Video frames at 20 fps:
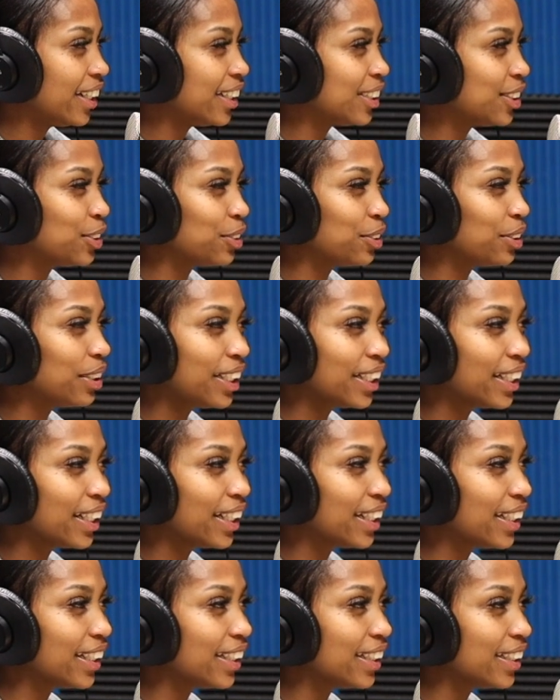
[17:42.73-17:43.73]

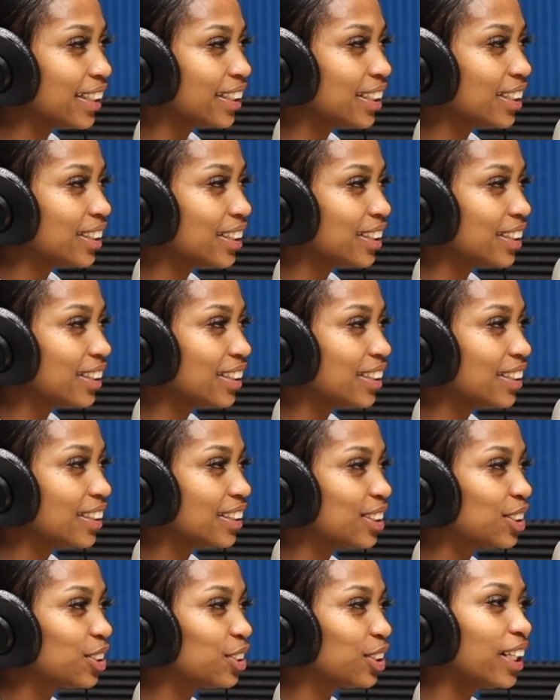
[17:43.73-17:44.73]
Drinking.
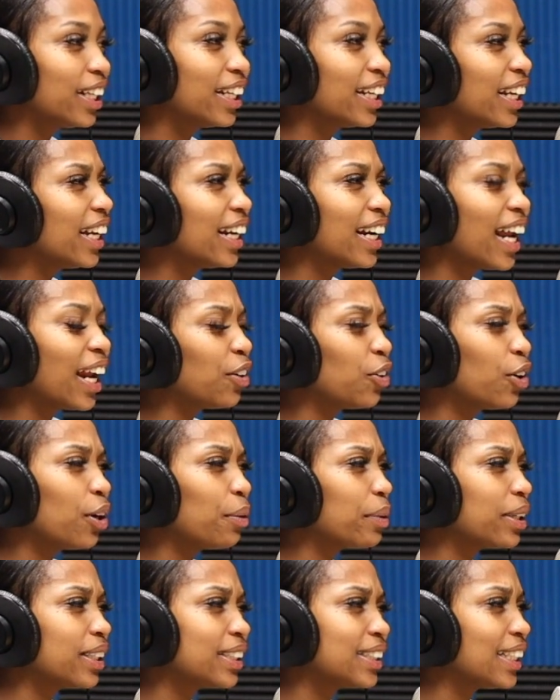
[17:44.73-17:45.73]
Not
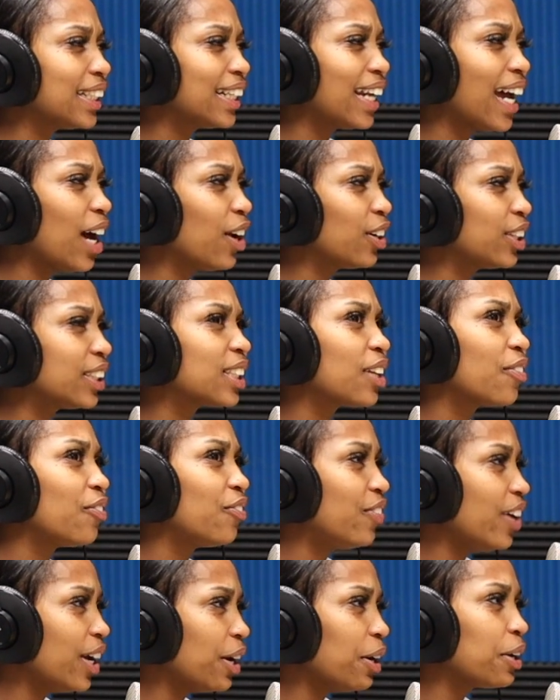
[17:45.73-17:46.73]
knowing when to sit down is a
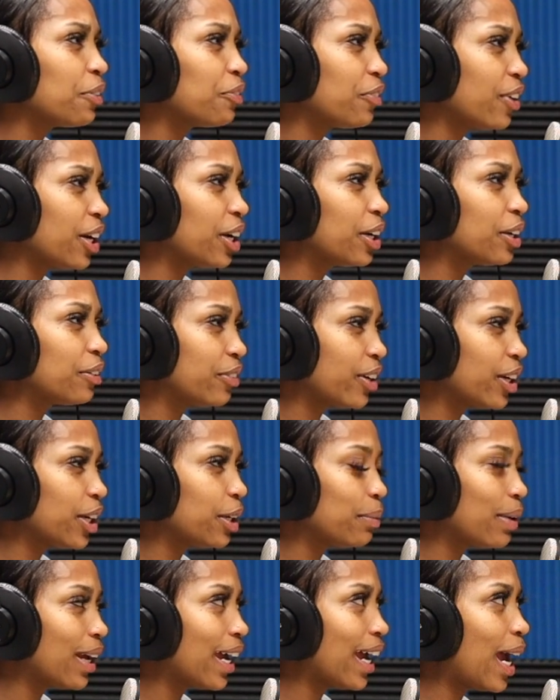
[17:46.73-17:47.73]
very, very,
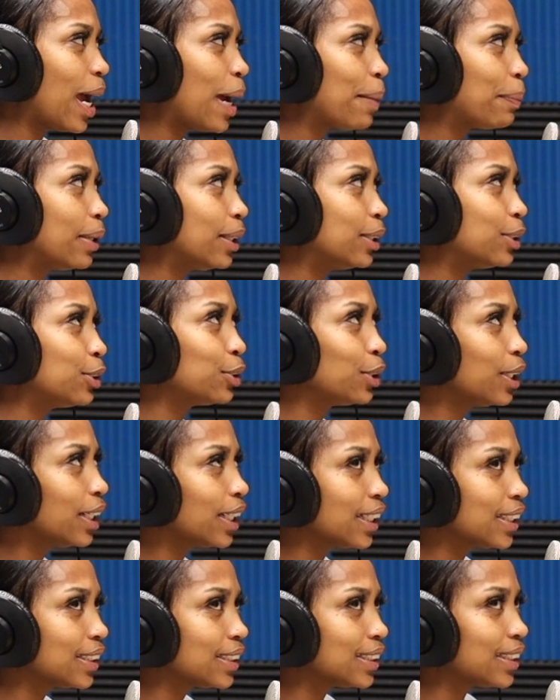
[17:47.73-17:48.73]
very bad habit.
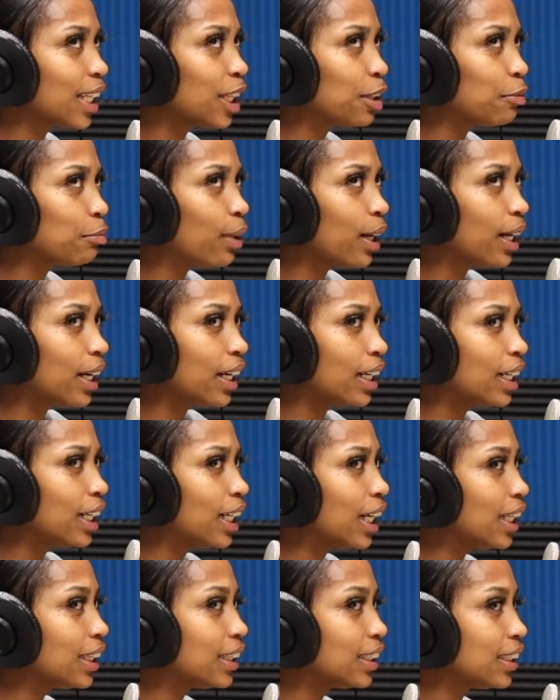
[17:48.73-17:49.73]
Drinking, celebrating,
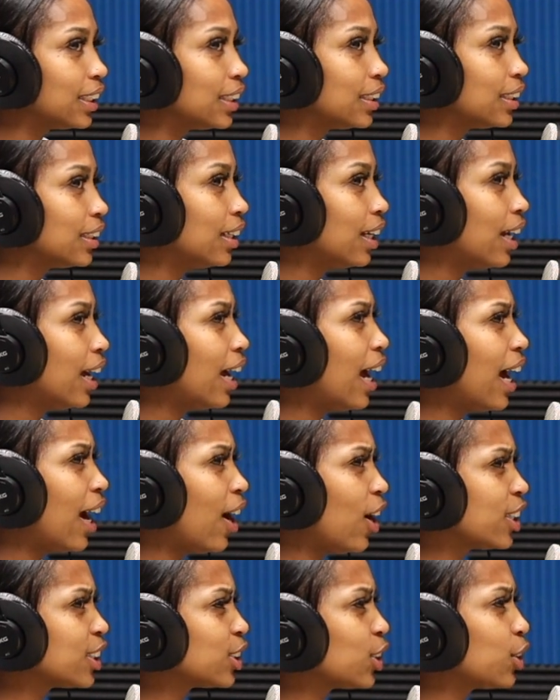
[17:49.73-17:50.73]
nothing.
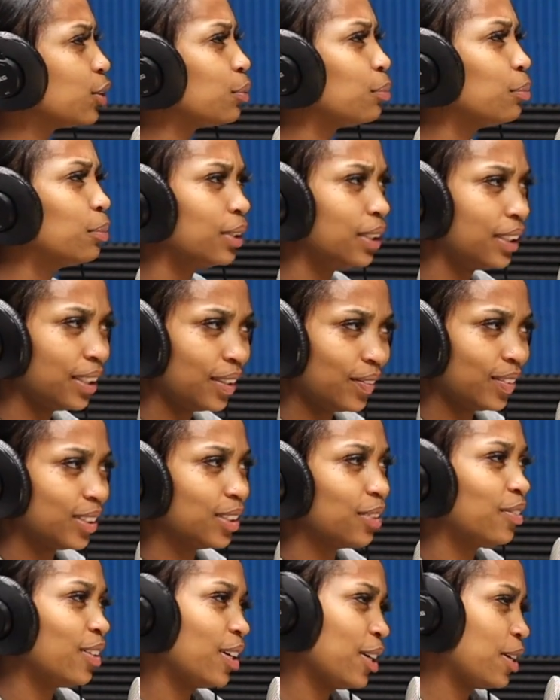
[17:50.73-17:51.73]
I also believe is
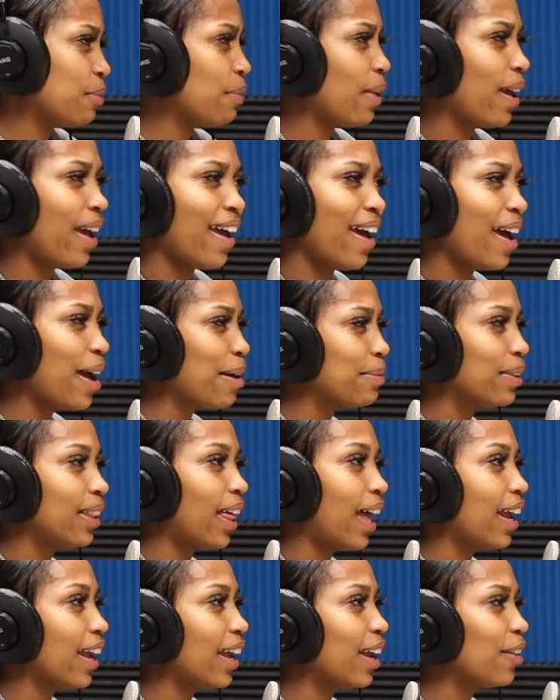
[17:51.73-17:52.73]
a very bad habit.
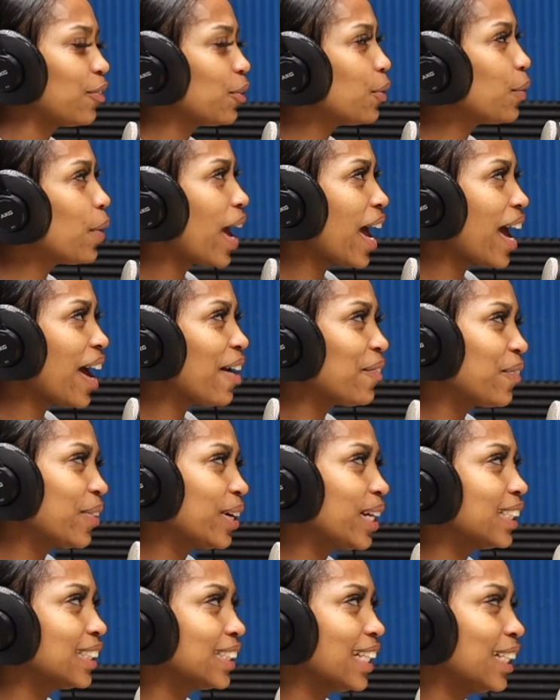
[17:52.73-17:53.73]
Like, if you have
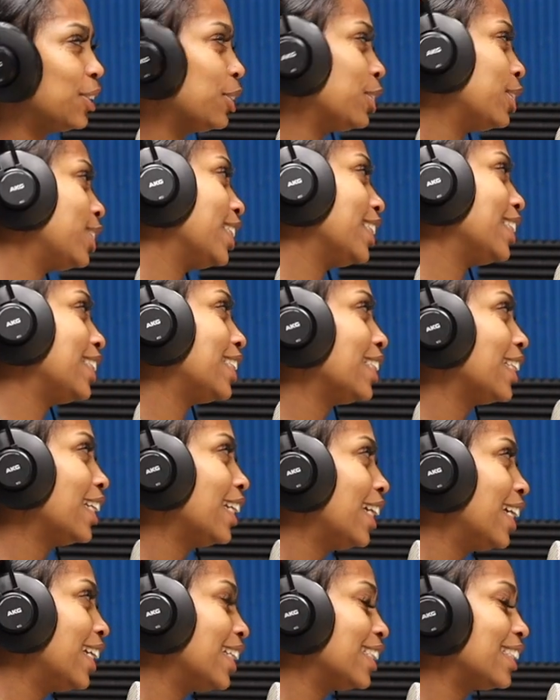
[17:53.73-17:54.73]
friends that you're just
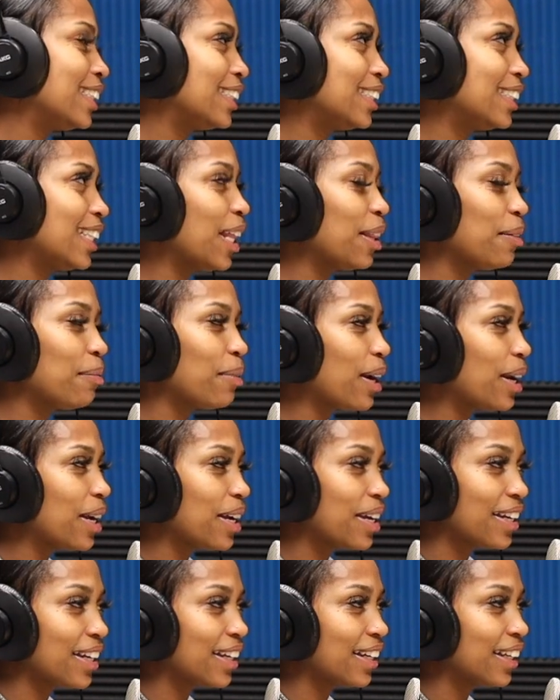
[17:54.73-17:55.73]

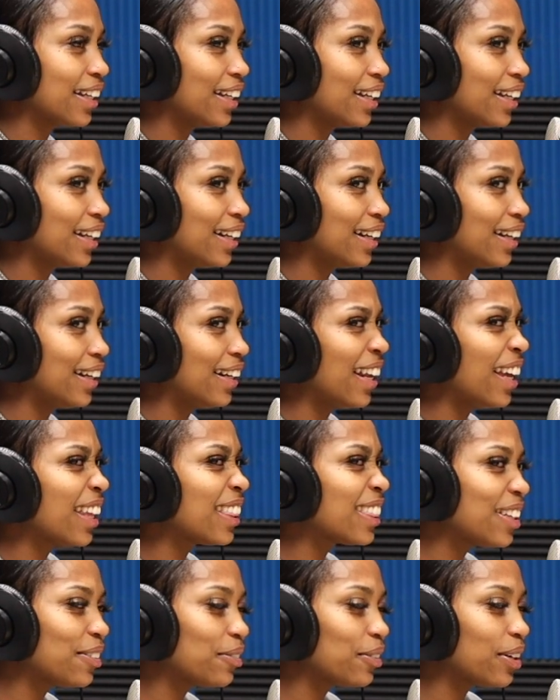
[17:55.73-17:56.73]
celebrating
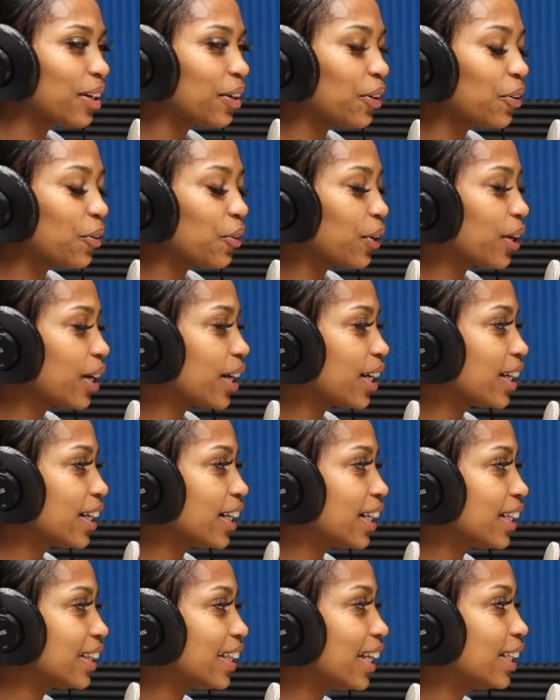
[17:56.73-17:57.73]
nothing with,
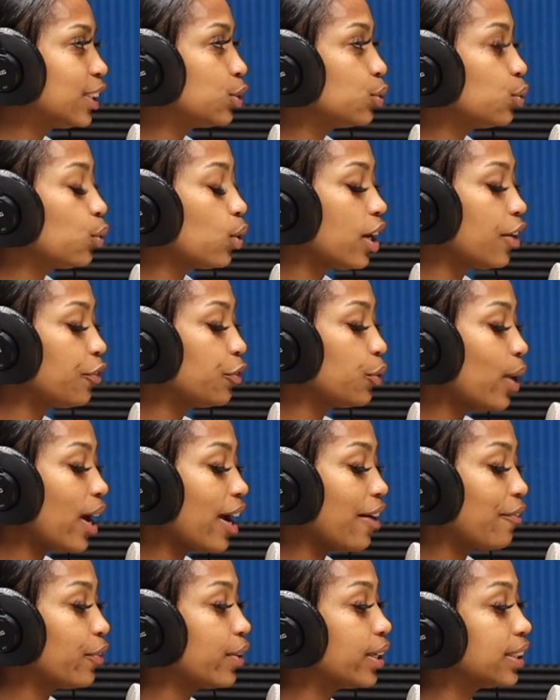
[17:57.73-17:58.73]
or if you
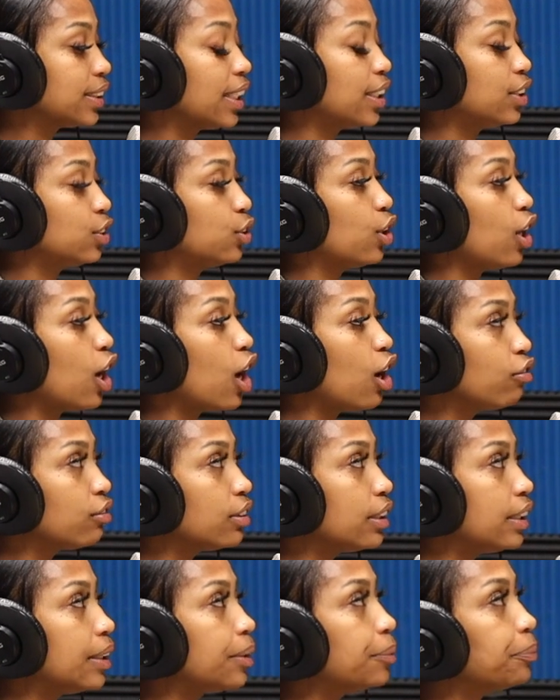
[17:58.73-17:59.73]
have friends that you're
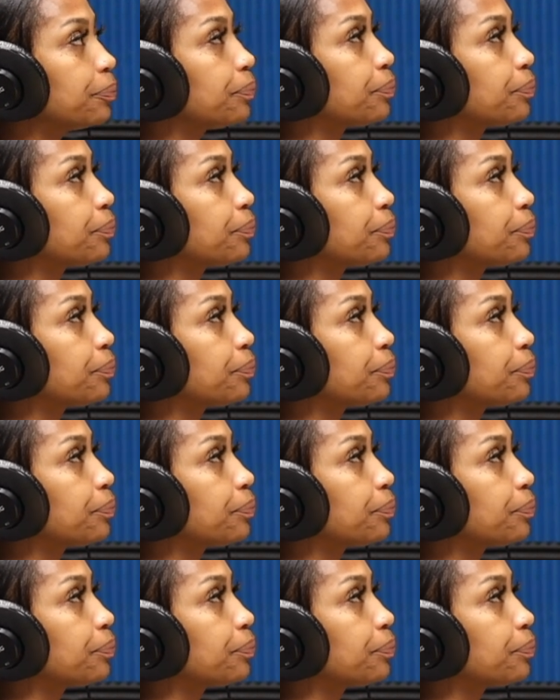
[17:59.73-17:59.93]
only,